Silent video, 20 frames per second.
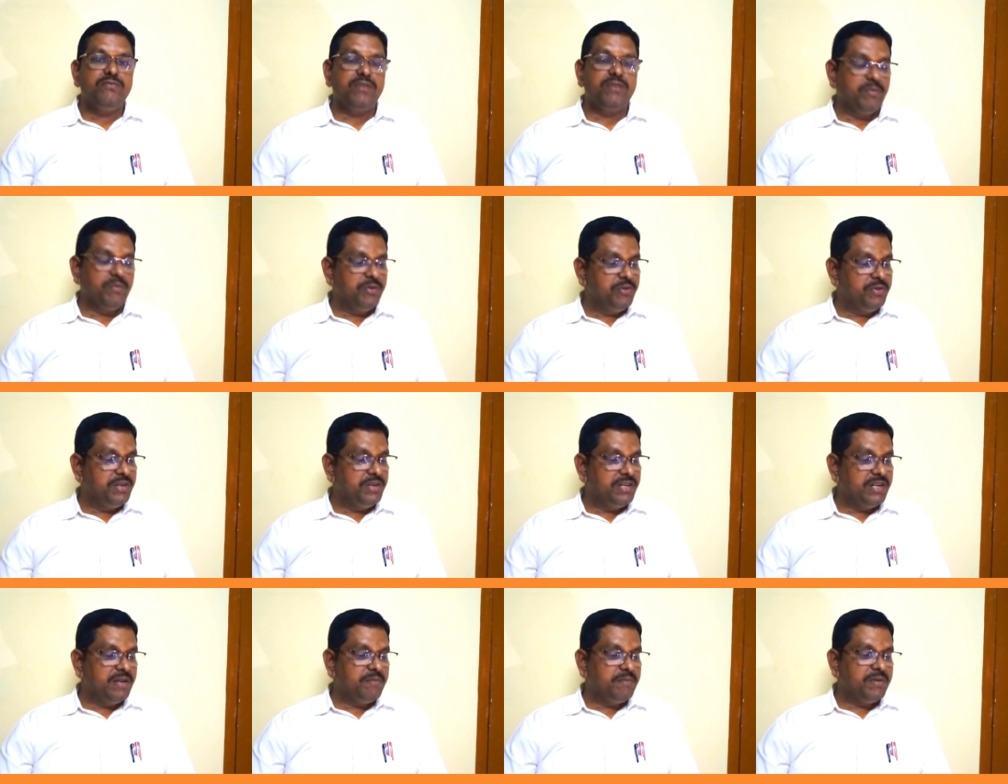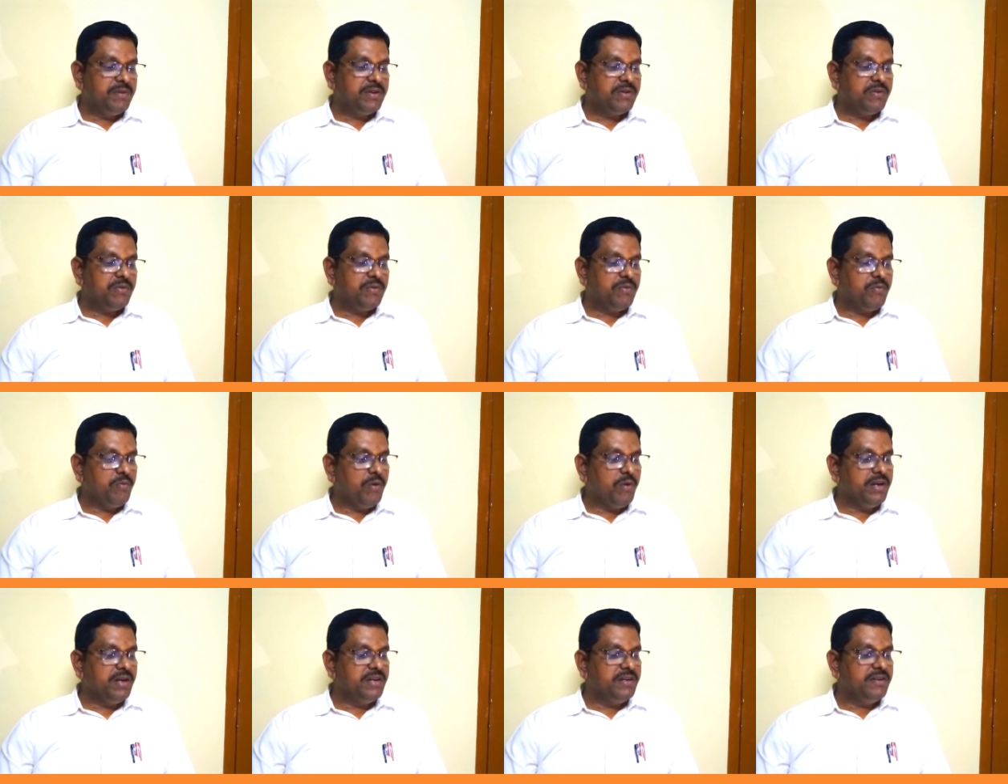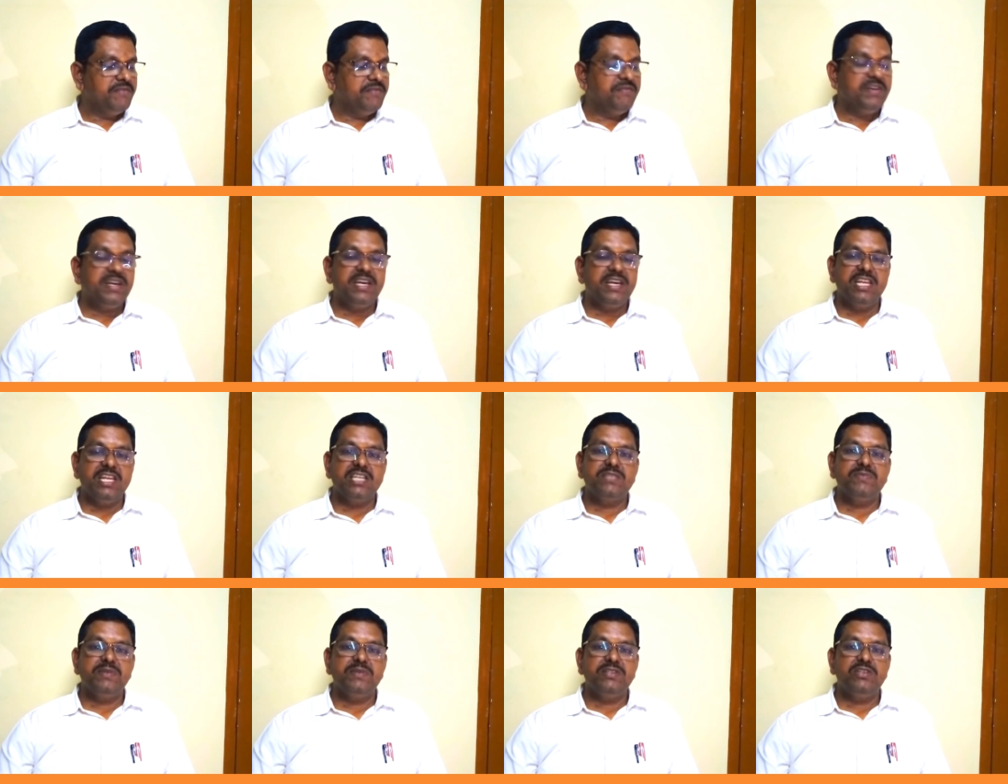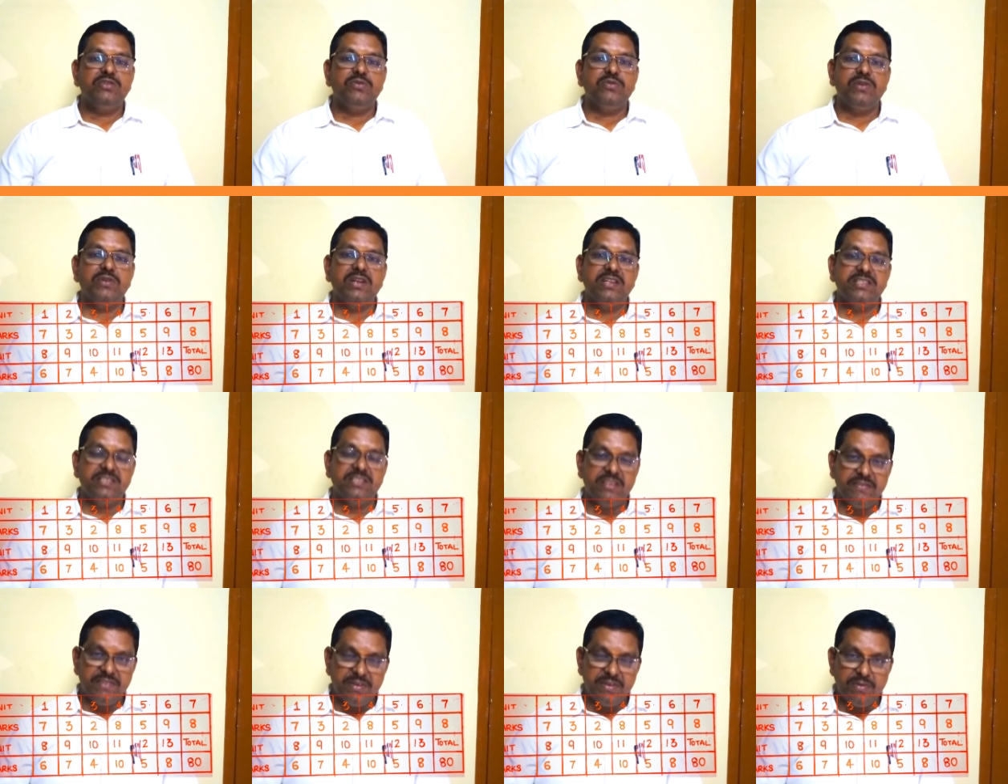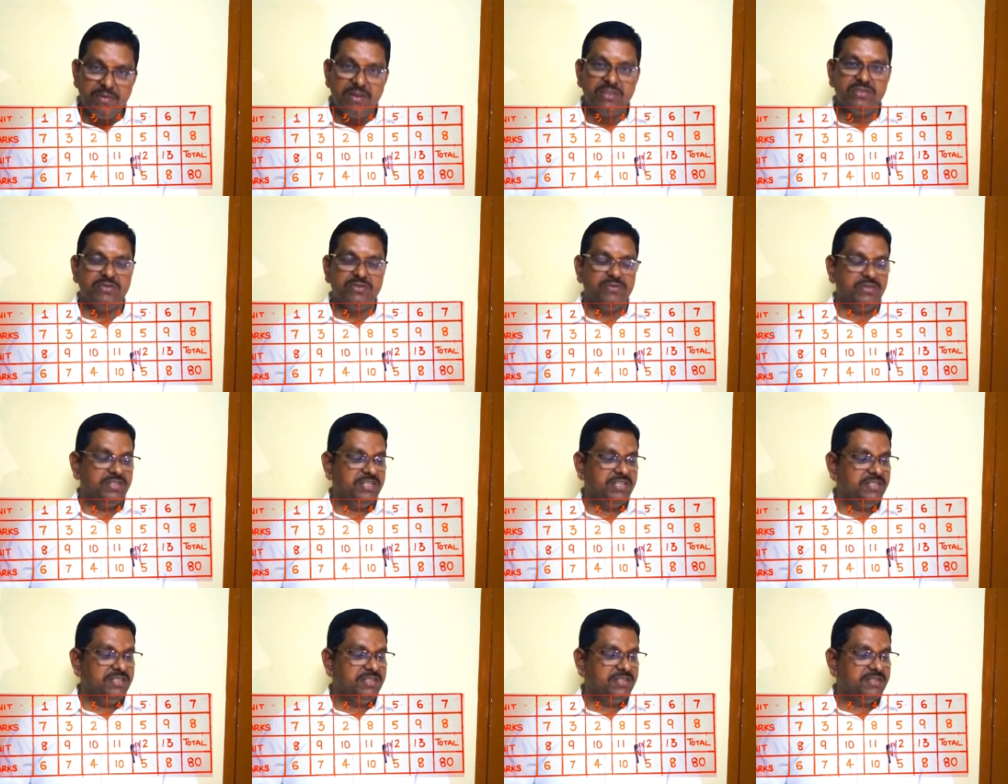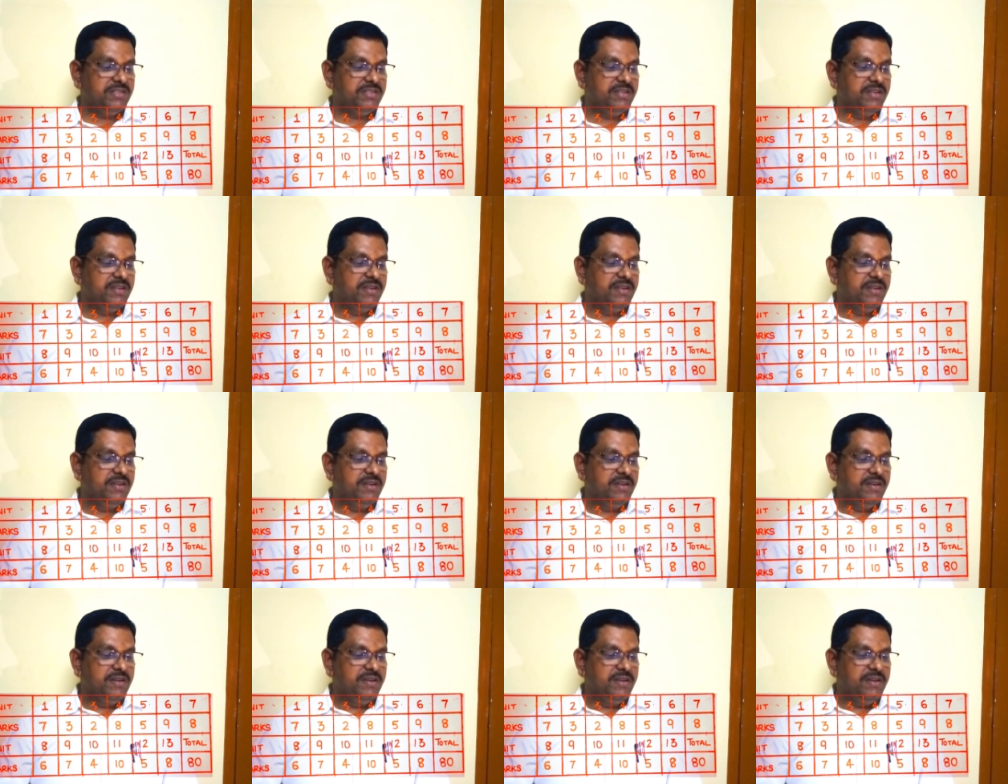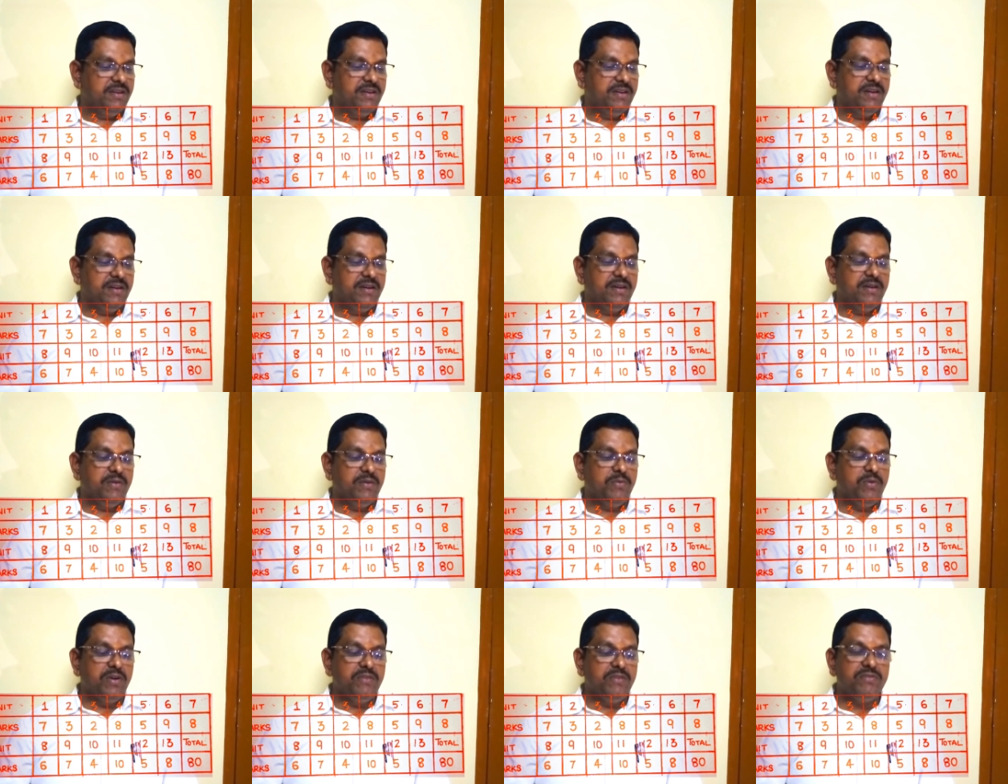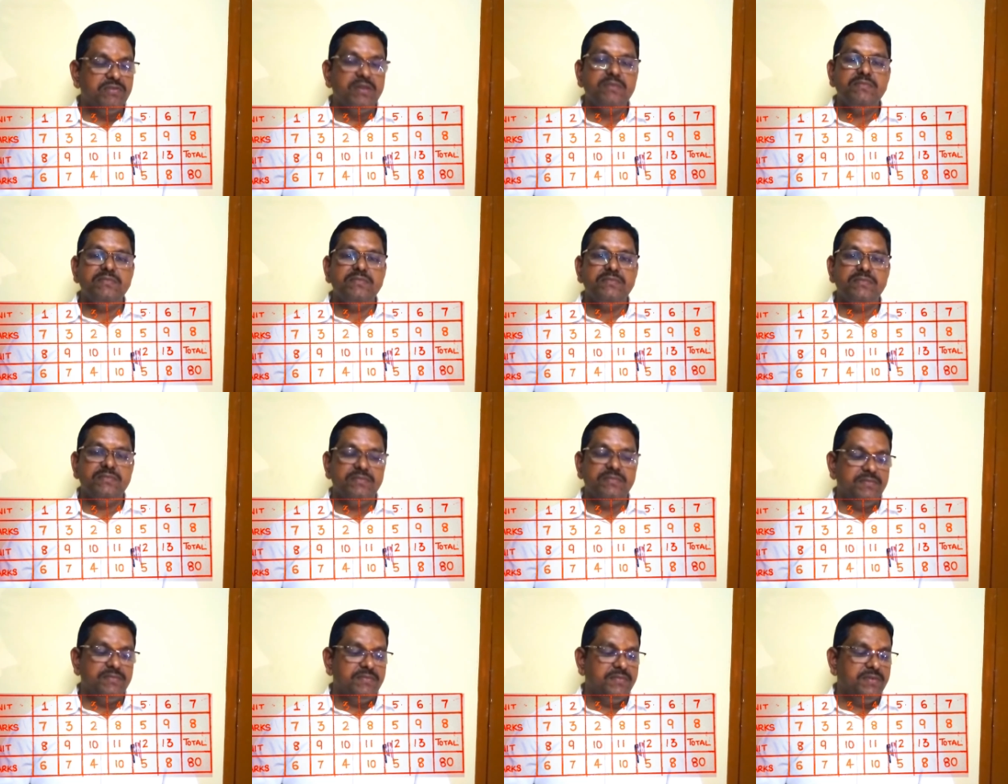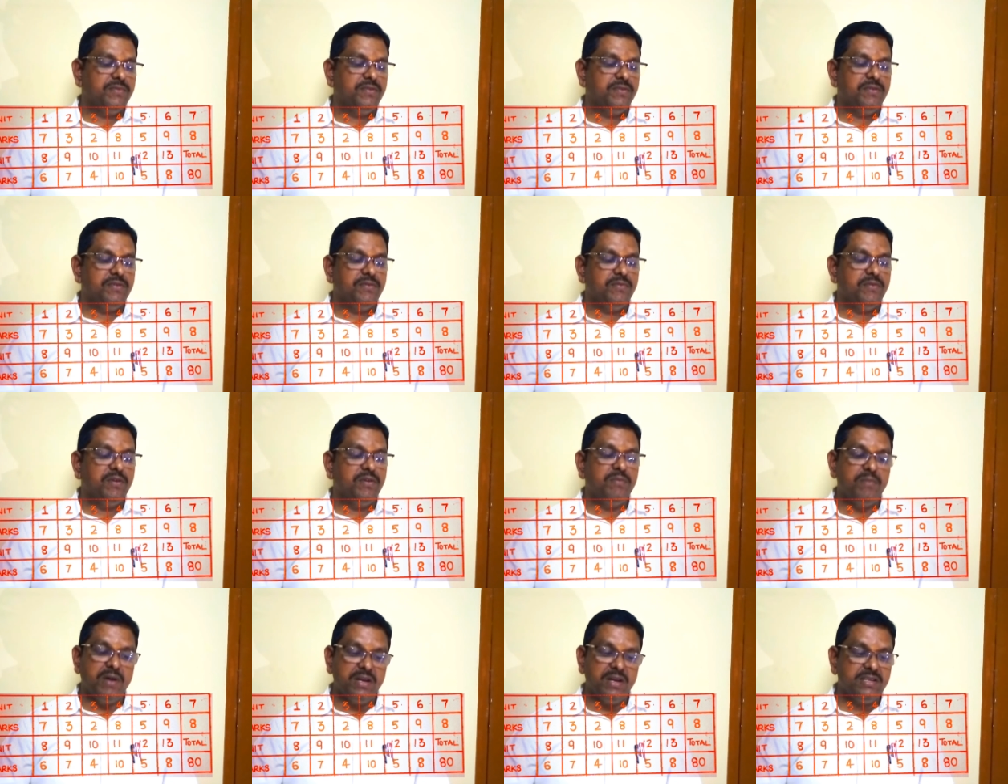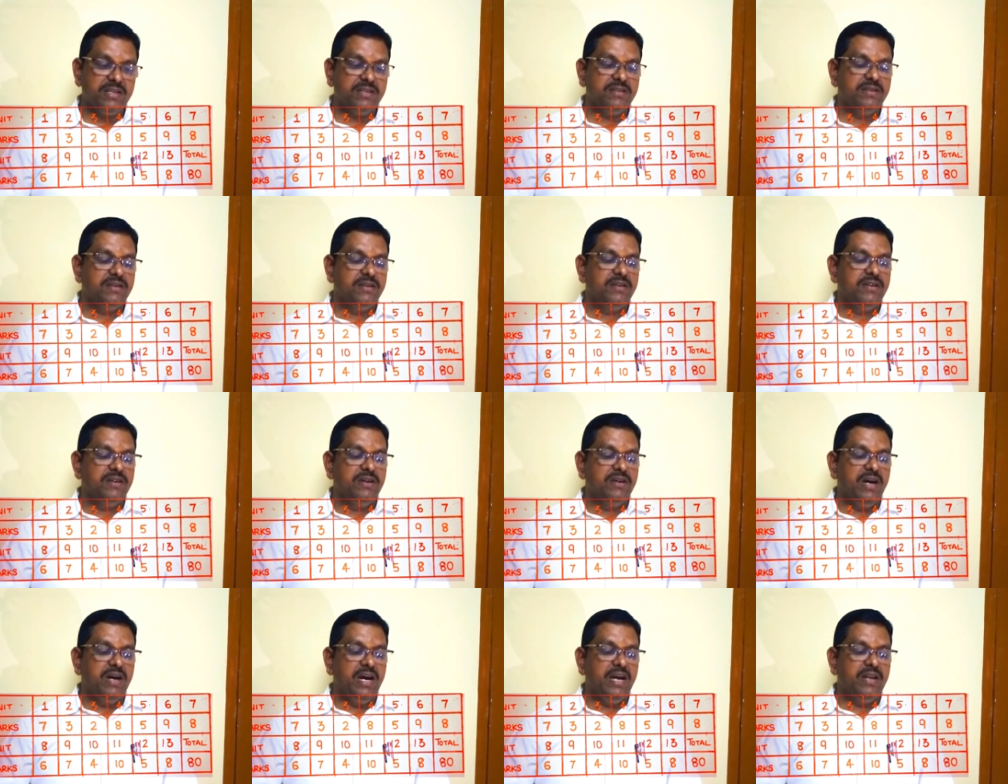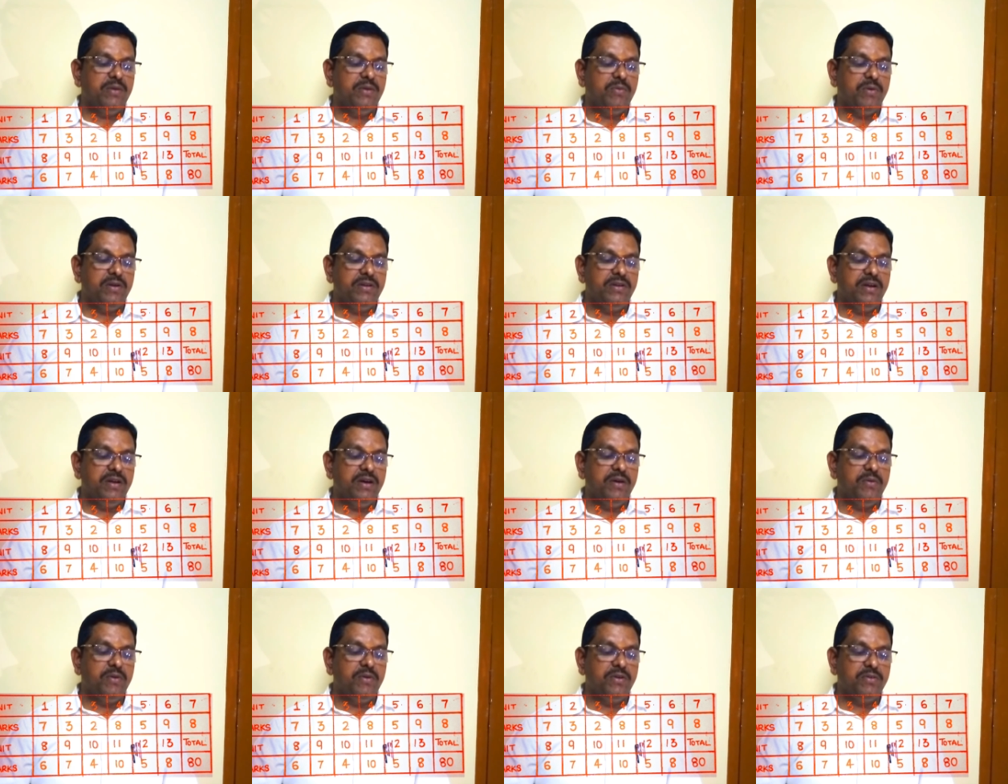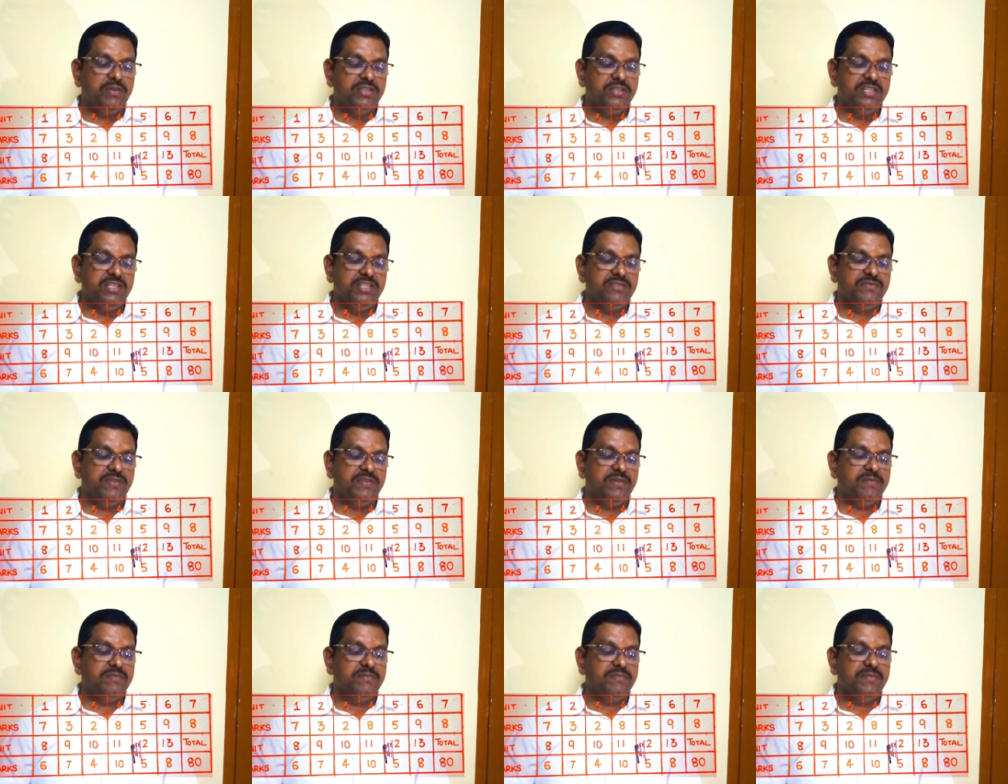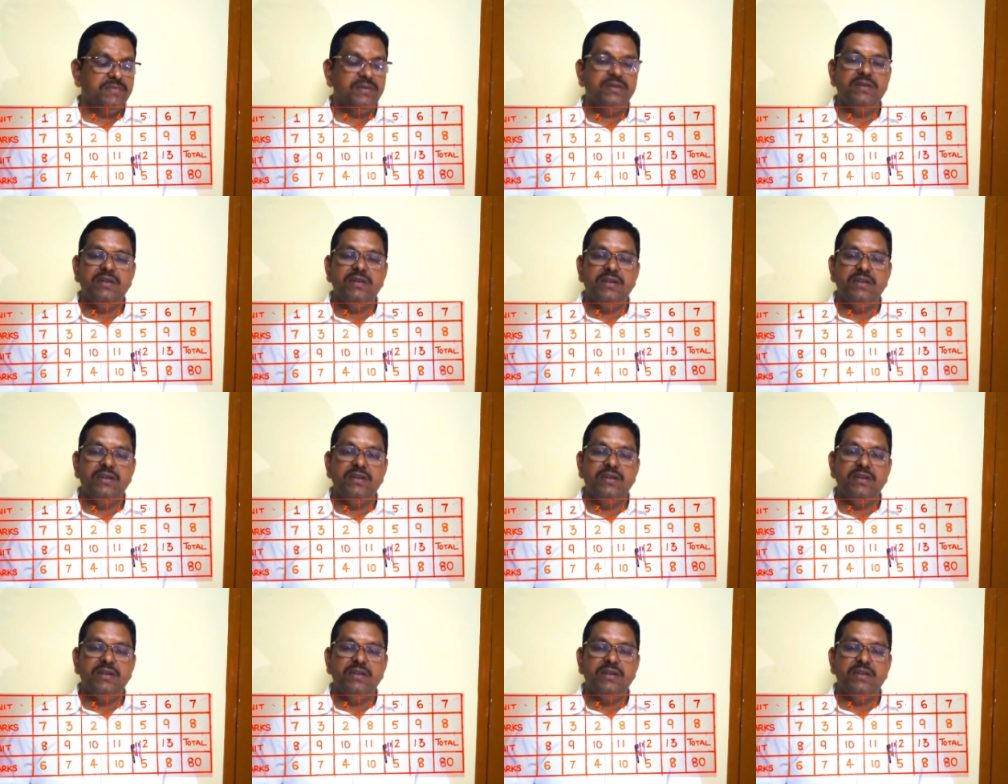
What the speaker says: From unit number 1, we can expect a total 7 marks questions, one from 1 mark, and one question is from